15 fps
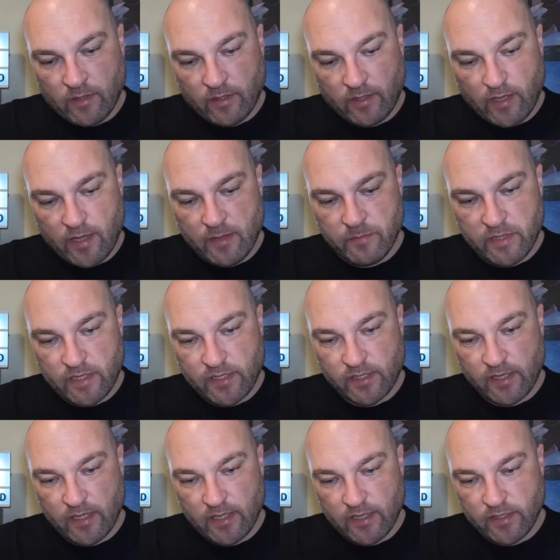Game
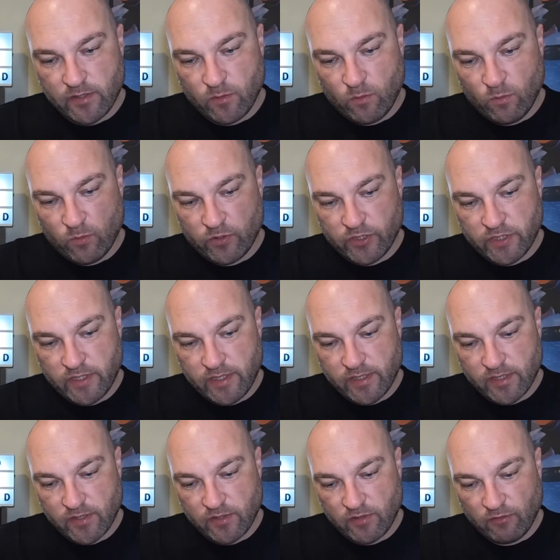disc is, oh
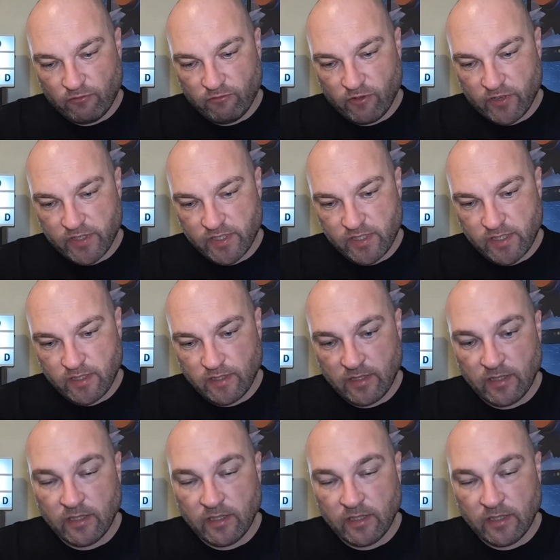Jesus Christ.